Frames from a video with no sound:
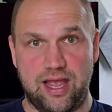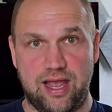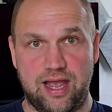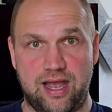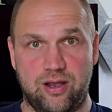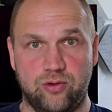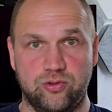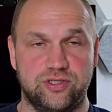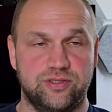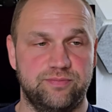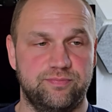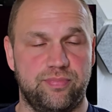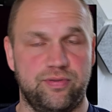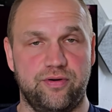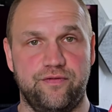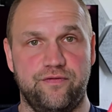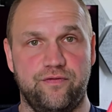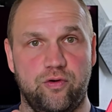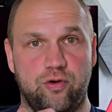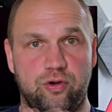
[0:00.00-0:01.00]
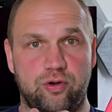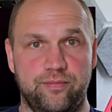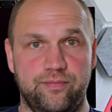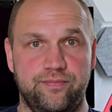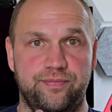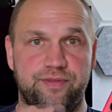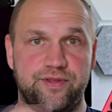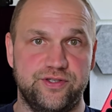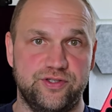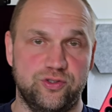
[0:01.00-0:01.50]

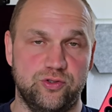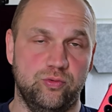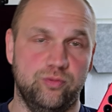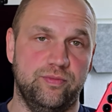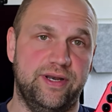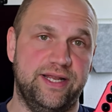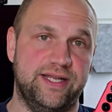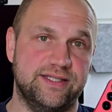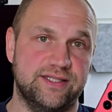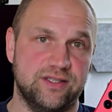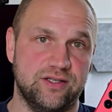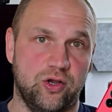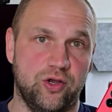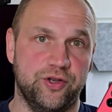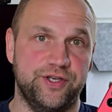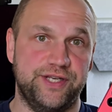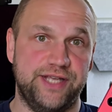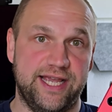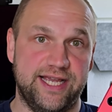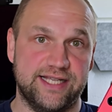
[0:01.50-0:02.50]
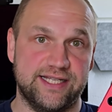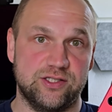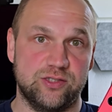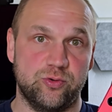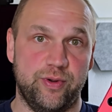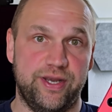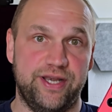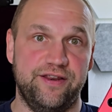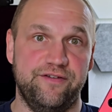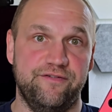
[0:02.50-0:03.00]
outperform the zoom lens on the
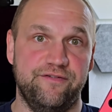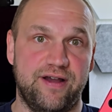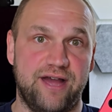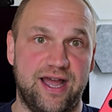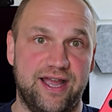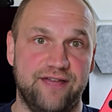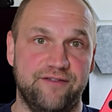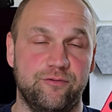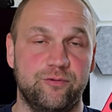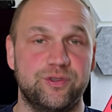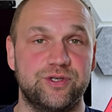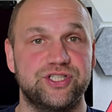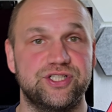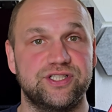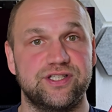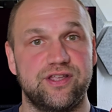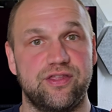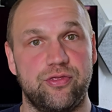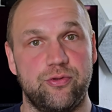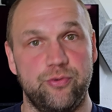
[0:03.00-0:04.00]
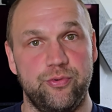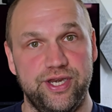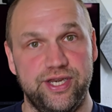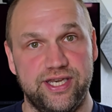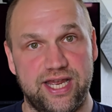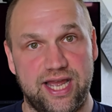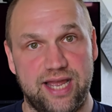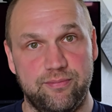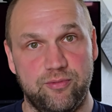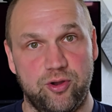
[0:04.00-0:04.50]
S25, which is a
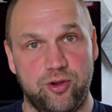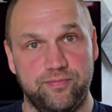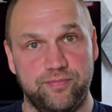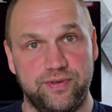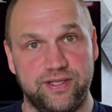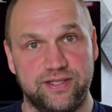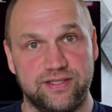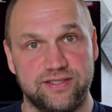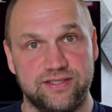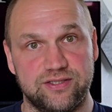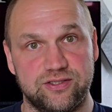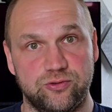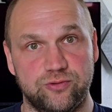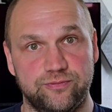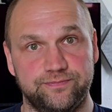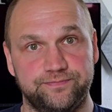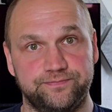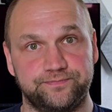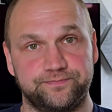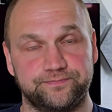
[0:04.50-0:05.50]
3x optical zoom.